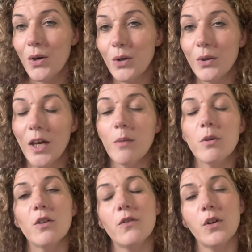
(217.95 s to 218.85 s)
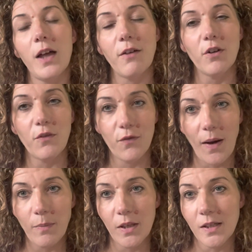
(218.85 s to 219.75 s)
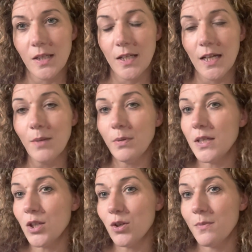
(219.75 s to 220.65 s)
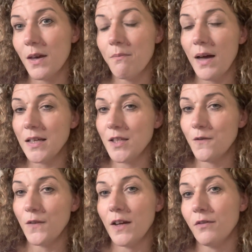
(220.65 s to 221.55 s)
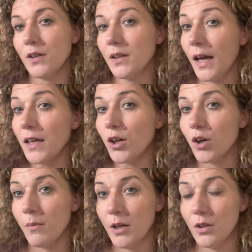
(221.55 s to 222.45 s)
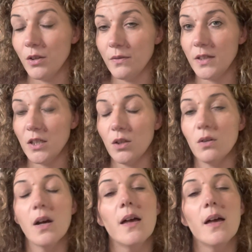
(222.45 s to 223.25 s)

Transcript: Okay, beautiful, have a fabulous day. Please do me a massive favor and like and comment on the video.